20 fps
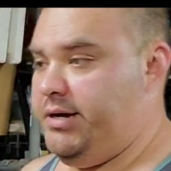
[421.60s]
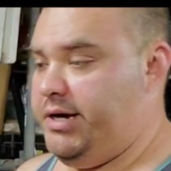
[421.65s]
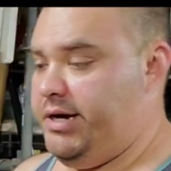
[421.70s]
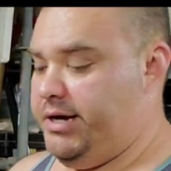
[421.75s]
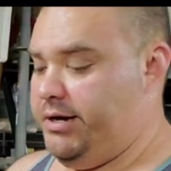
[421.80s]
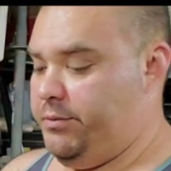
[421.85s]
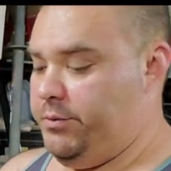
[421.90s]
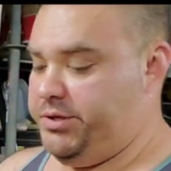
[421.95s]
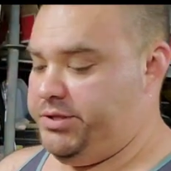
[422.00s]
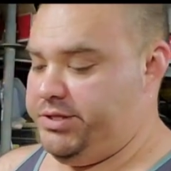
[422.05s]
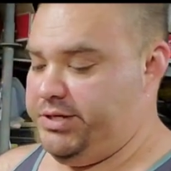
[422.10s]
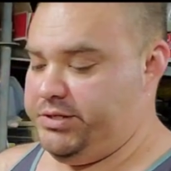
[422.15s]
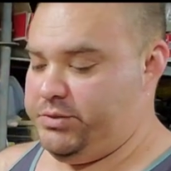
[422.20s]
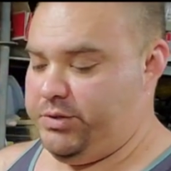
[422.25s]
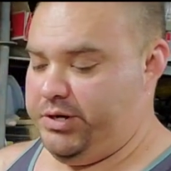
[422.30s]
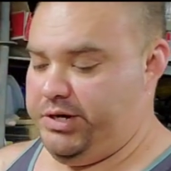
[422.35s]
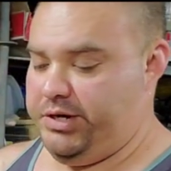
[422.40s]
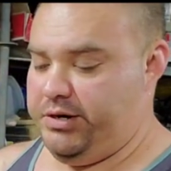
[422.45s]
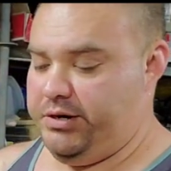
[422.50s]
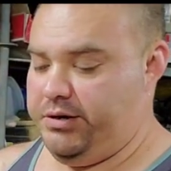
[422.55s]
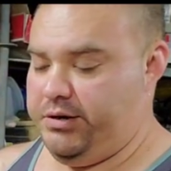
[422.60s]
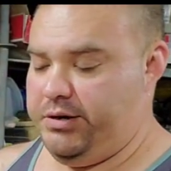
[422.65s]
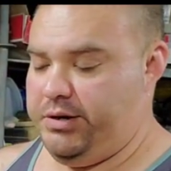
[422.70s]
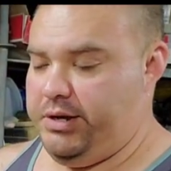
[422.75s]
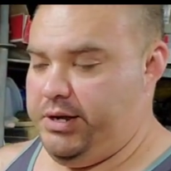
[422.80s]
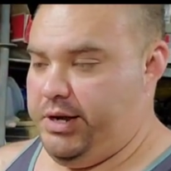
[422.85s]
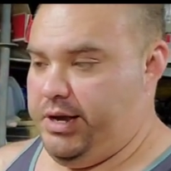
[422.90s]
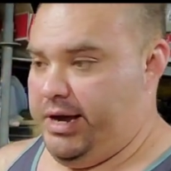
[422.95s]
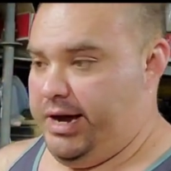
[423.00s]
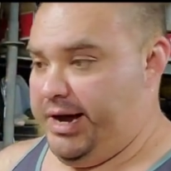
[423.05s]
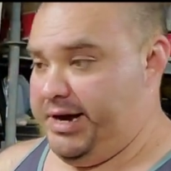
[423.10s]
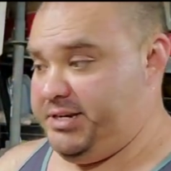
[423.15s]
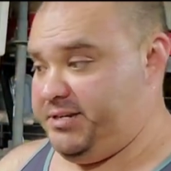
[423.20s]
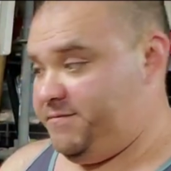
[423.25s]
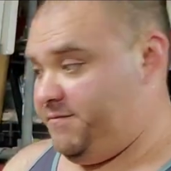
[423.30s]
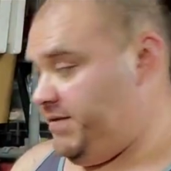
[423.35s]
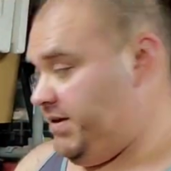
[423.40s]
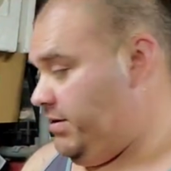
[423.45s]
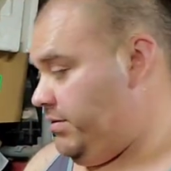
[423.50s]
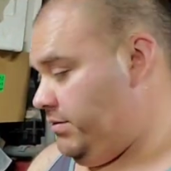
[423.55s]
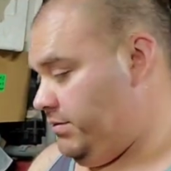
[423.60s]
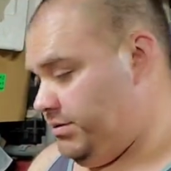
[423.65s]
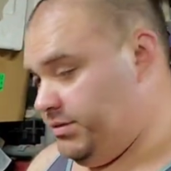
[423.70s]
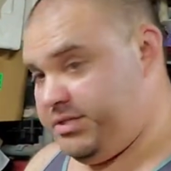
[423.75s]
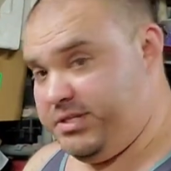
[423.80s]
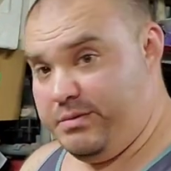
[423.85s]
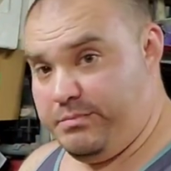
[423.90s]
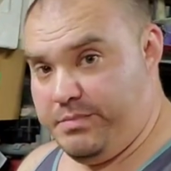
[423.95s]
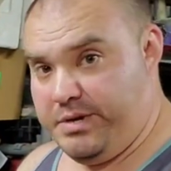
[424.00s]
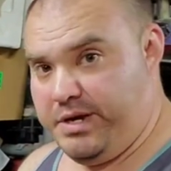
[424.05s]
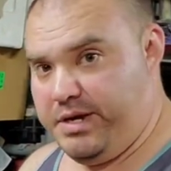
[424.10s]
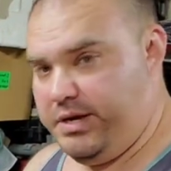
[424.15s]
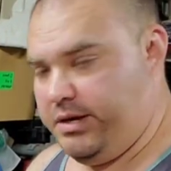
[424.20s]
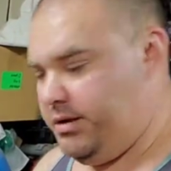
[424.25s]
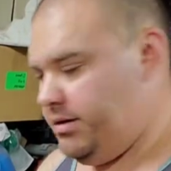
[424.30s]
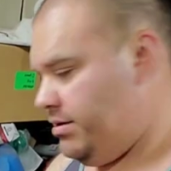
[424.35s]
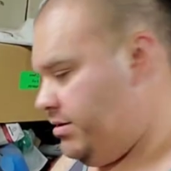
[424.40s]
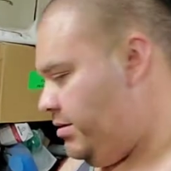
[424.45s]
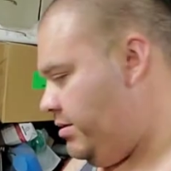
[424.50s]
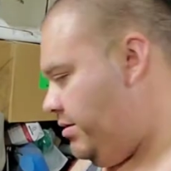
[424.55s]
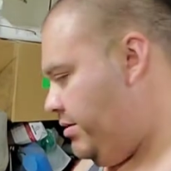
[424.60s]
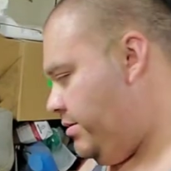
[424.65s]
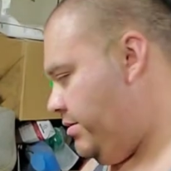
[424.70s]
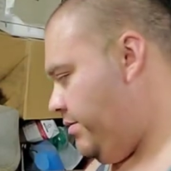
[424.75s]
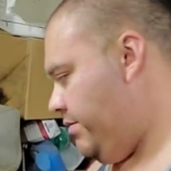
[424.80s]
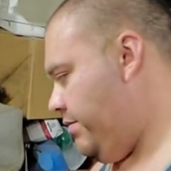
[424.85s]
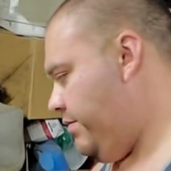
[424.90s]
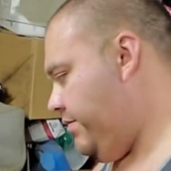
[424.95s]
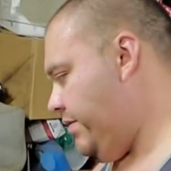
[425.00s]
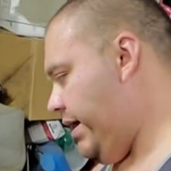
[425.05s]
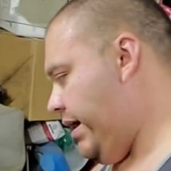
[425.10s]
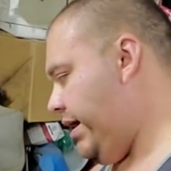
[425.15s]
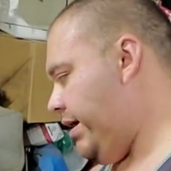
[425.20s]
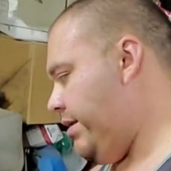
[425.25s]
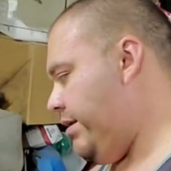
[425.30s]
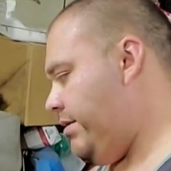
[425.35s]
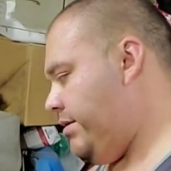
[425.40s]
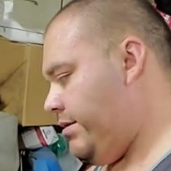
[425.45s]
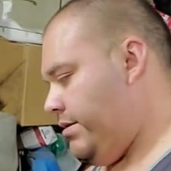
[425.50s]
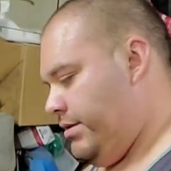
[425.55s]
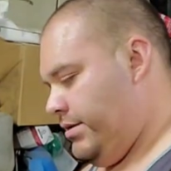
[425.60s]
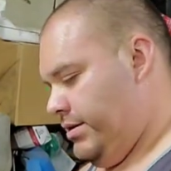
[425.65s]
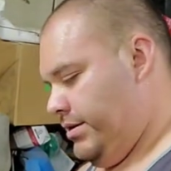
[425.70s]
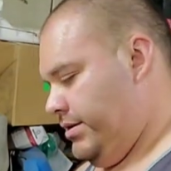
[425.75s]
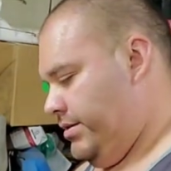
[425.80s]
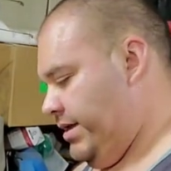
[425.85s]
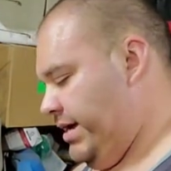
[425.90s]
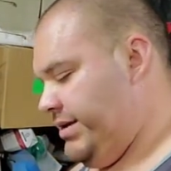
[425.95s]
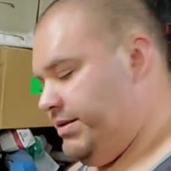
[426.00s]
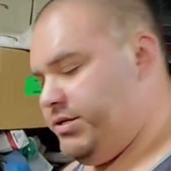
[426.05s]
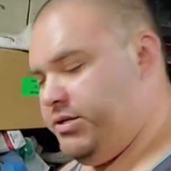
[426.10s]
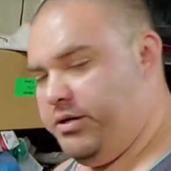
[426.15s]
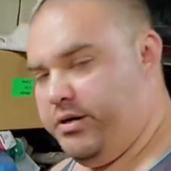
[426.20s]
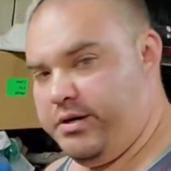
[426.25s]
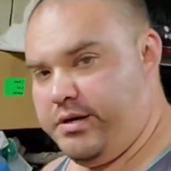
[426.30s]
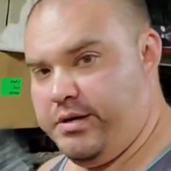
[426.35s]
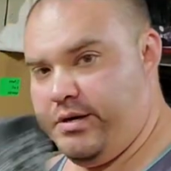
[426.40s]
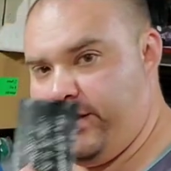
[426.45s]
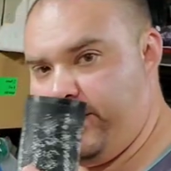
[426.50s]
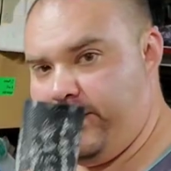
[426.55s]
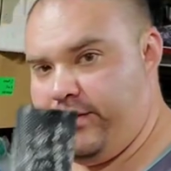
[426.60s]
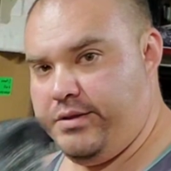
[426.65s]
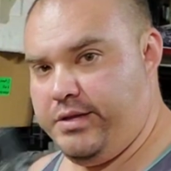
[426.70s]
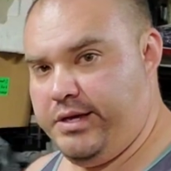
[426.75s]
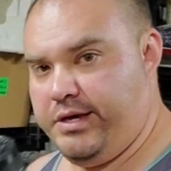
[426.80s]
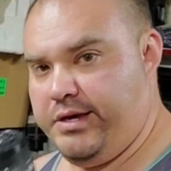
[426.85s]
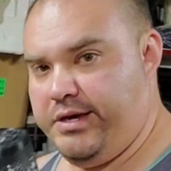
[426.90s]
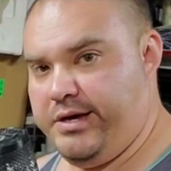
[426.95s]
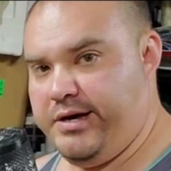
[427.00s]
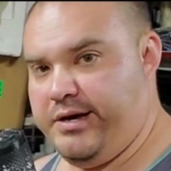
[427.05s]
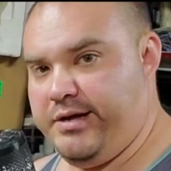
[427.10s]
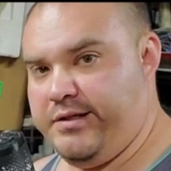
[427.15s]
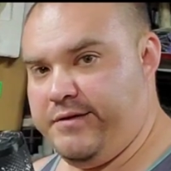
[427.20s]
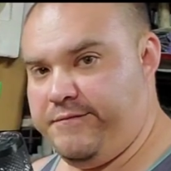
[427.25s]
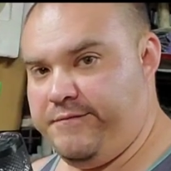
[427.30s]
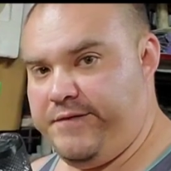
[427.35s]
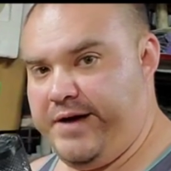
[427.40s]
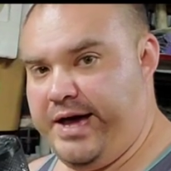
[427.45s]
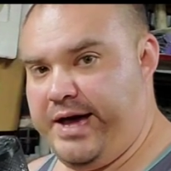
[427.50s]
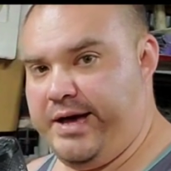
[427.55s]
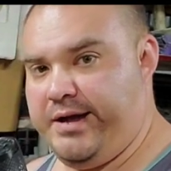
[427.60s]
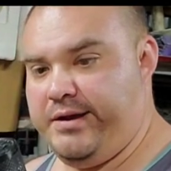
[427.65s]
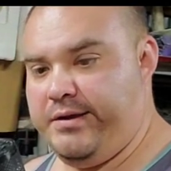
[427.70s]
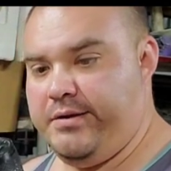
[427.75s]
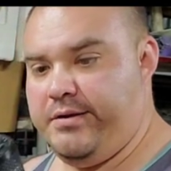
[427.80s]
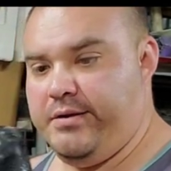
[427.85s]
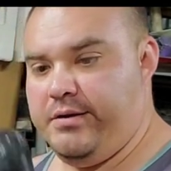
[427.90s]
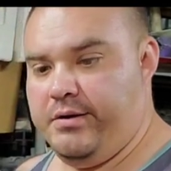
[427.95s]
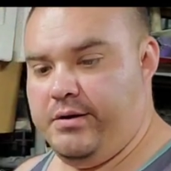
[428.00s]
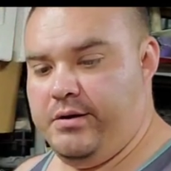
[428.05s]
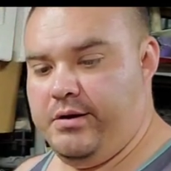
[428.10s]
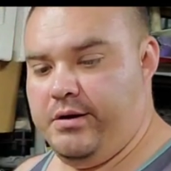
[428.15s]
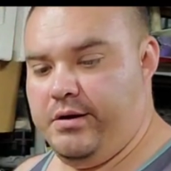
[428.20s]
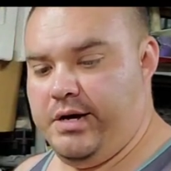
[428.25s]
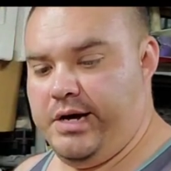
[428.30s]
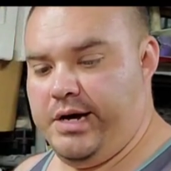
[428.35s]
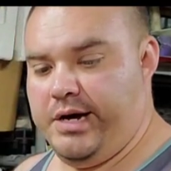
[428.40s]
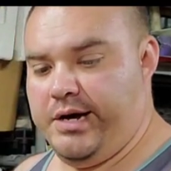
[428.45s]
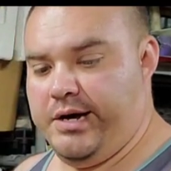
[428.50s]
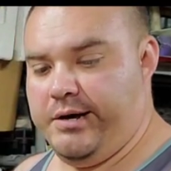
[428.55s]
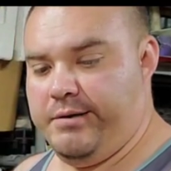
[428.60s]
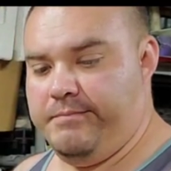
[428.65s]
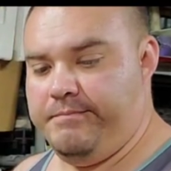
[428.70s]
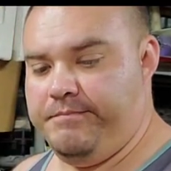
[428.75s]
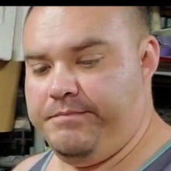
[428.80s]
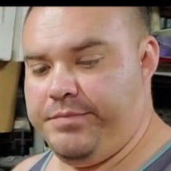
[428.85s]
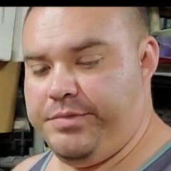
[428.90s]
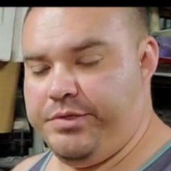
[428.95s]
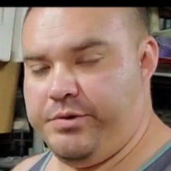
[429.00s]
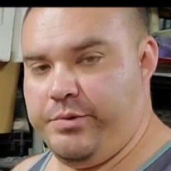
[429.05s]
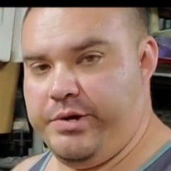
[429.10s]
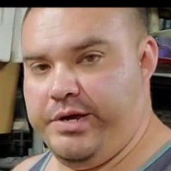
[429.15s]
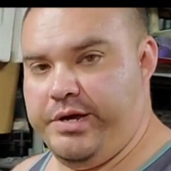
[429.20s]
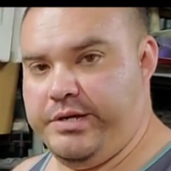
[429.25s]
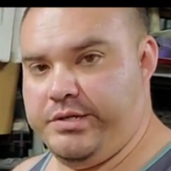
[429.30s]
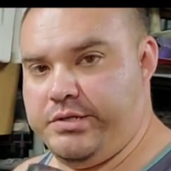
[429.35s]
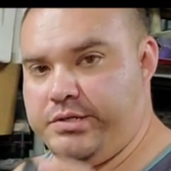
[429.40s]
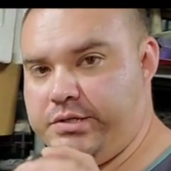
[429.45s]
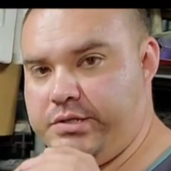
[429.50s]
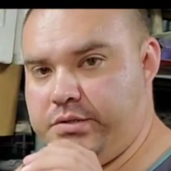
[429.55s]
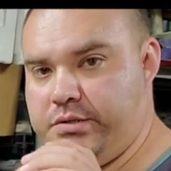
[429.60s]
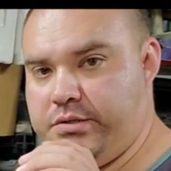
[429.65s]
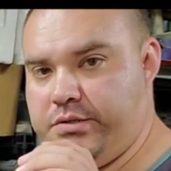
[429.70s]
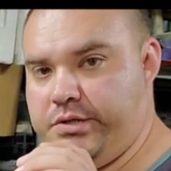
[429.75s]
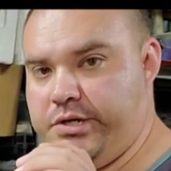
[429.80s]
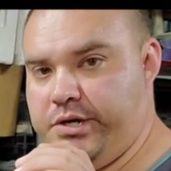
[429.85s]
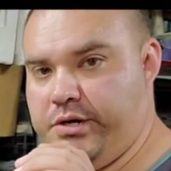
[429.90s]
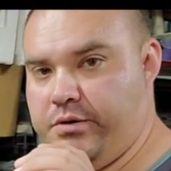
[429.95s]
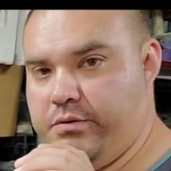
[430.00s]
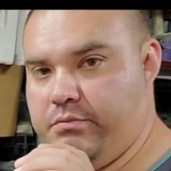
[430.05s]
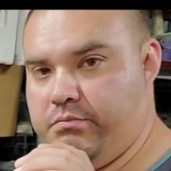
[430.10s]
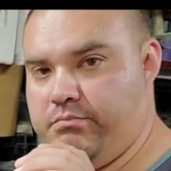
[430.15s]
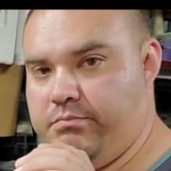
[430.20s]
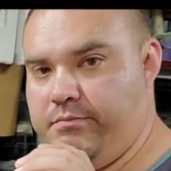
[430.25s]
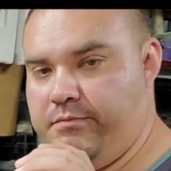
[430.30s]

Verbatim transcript: uh, with this right here, I just feel to me that they took the uh, the fat um, three inch you know